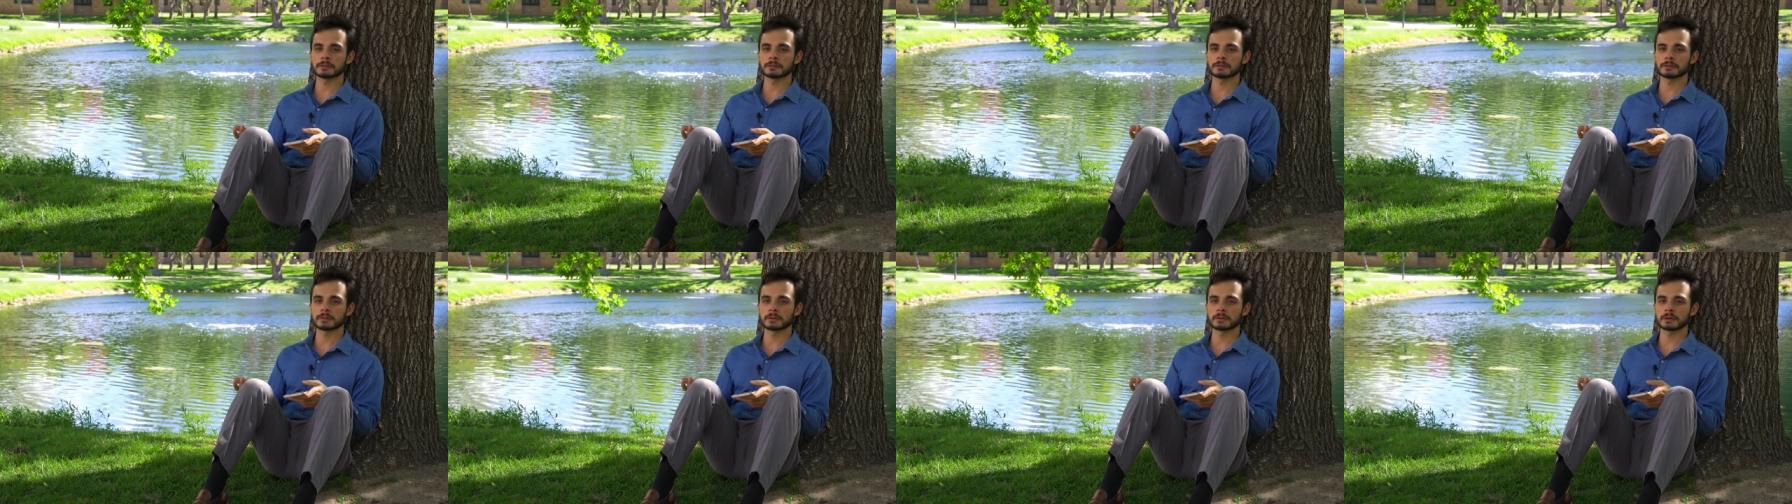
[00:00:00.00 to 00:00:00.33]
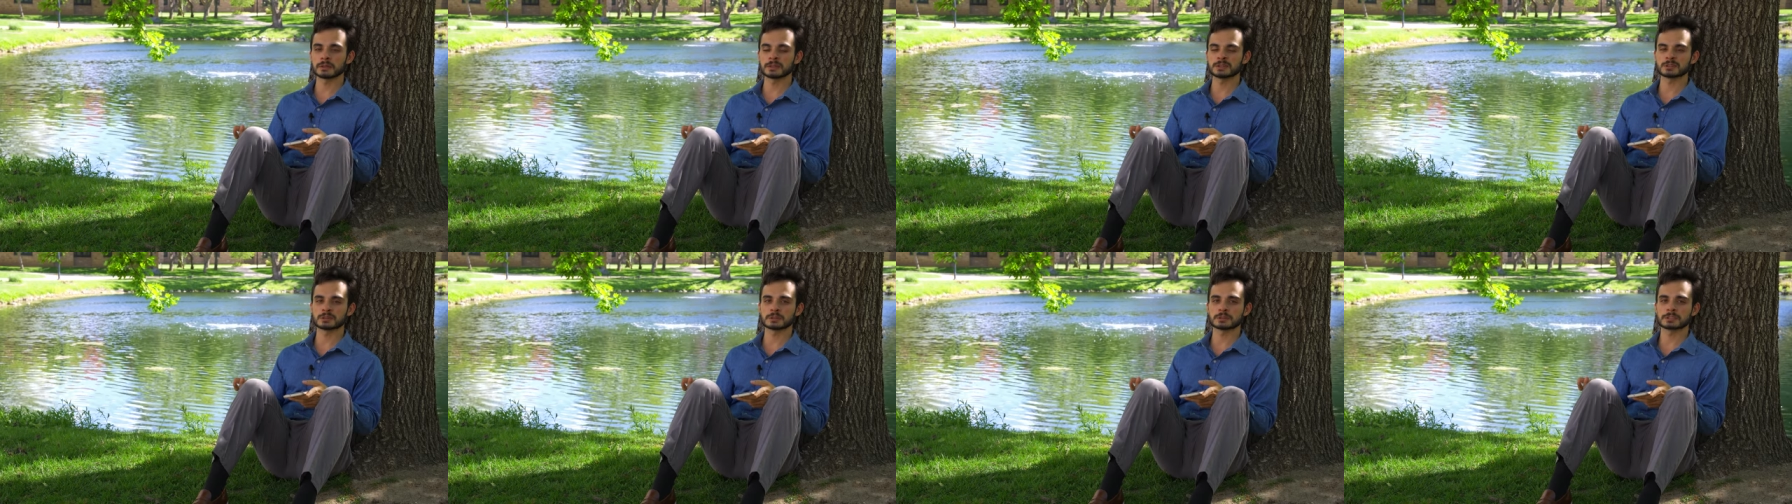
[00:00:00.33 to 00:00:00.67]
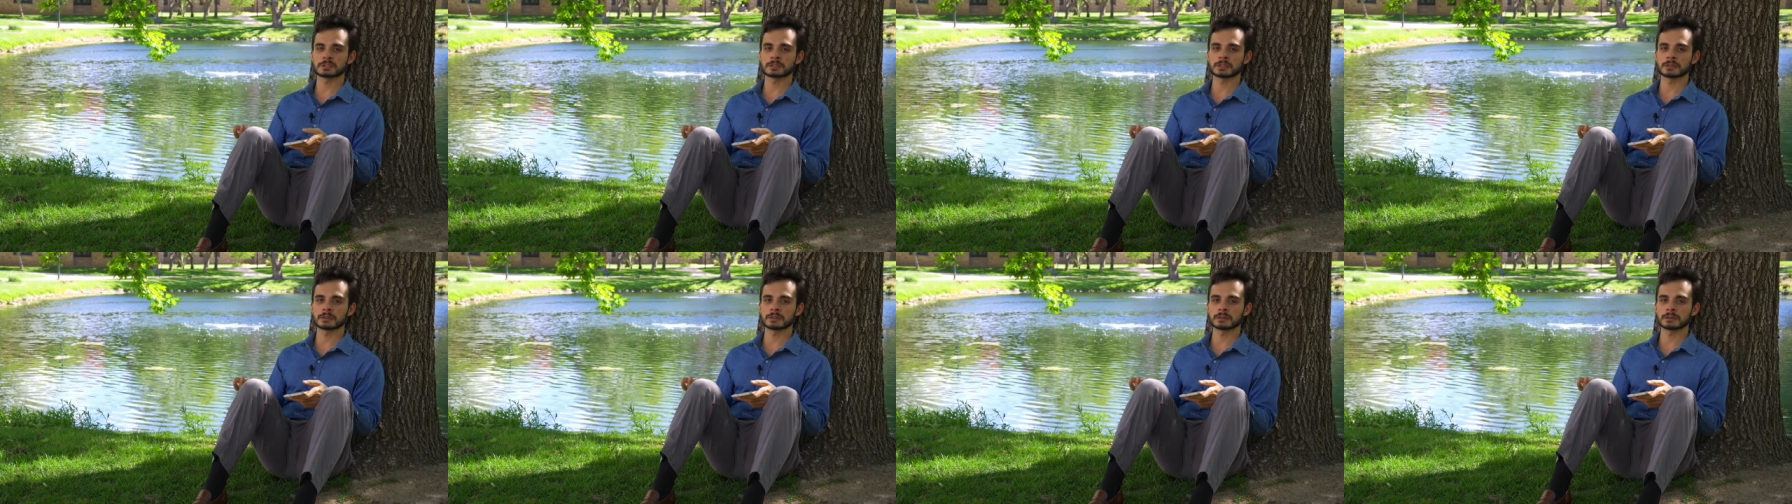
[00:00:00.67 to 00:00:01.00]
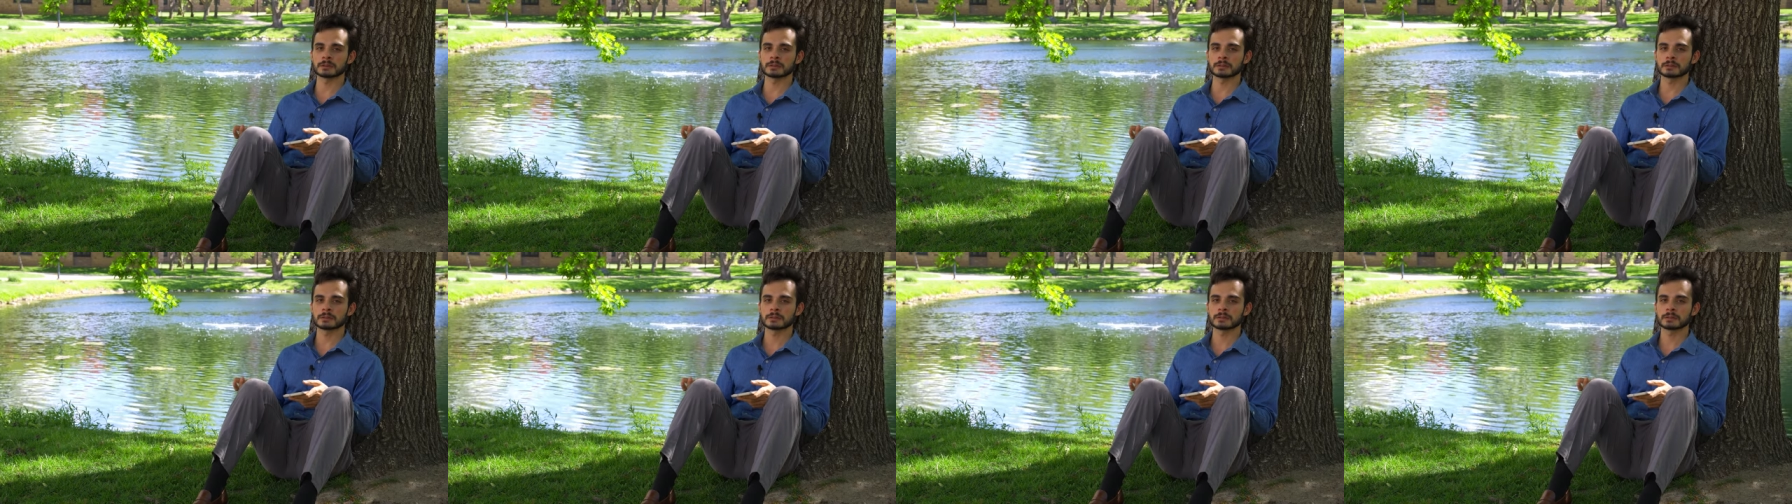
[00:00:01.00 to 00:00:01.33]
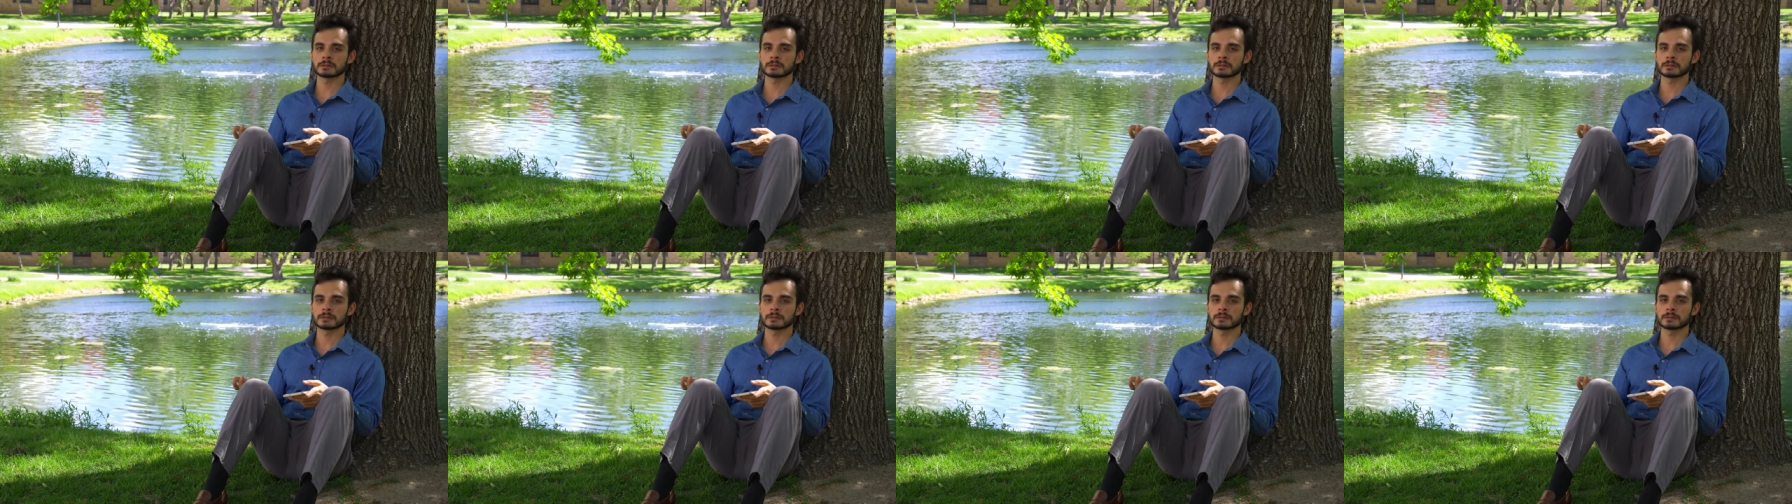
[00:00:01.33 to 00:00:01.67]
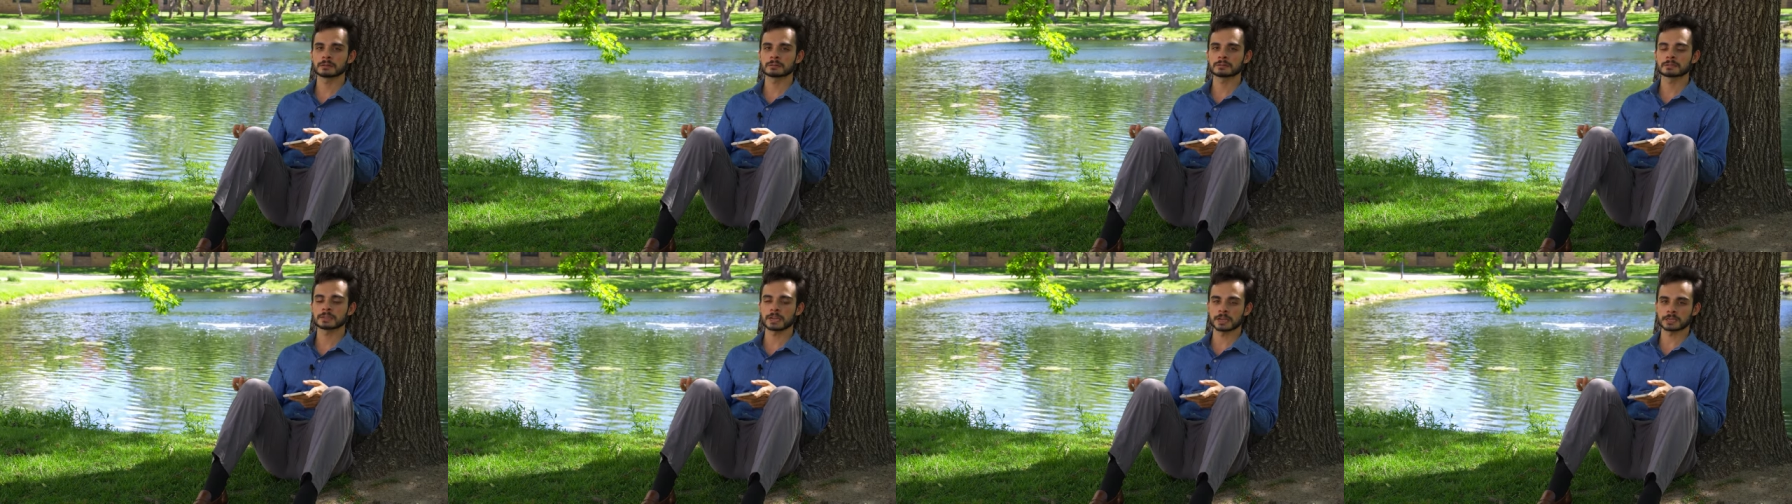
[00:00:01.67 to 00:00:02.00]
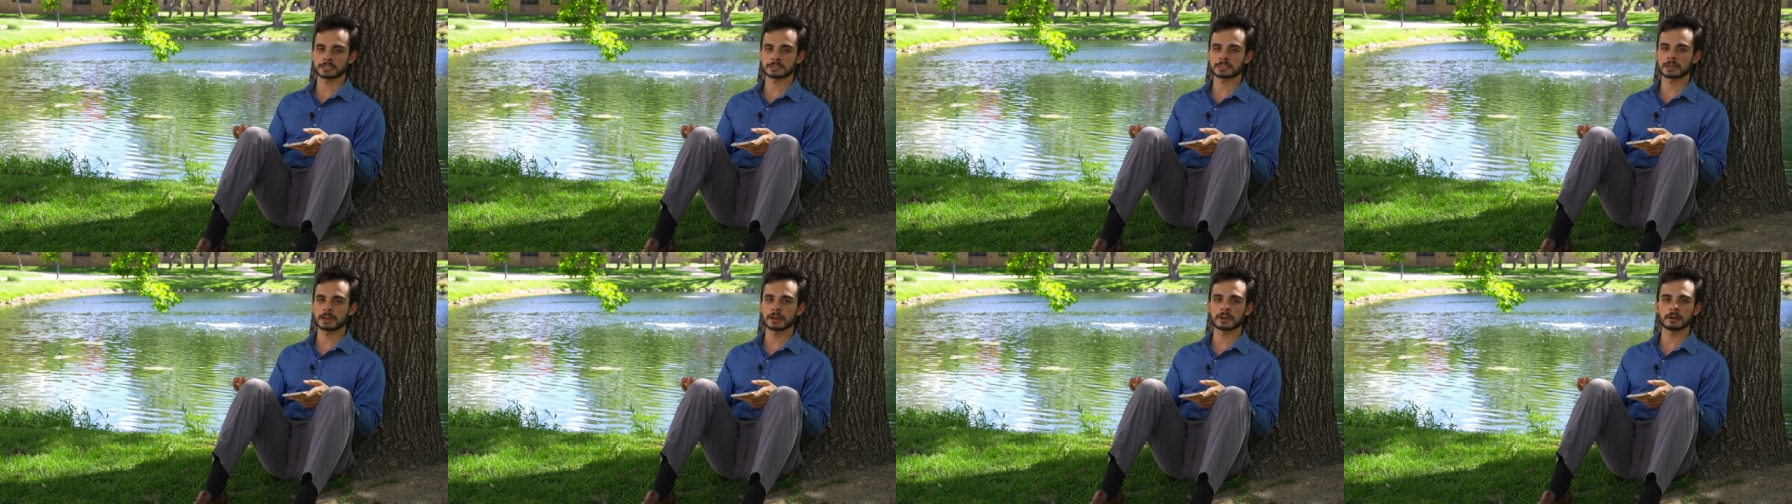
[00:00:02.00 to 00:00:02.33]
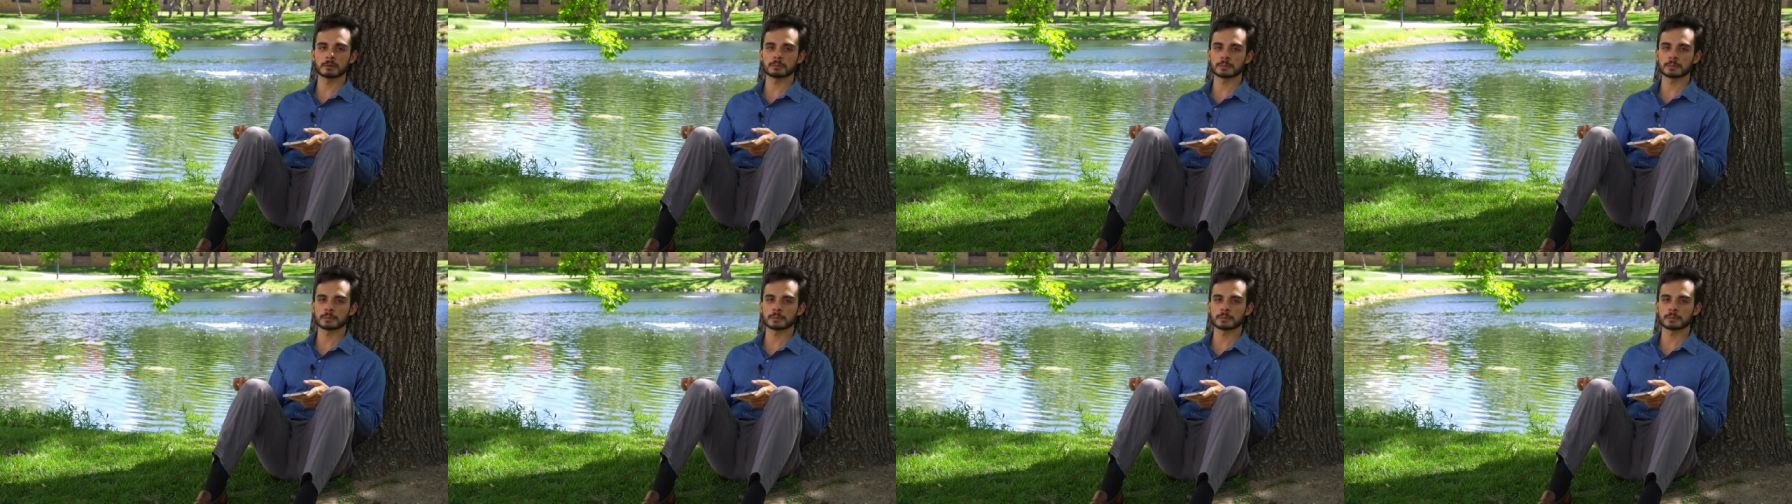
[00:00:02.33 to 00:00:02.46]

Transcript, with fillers: for interesting textile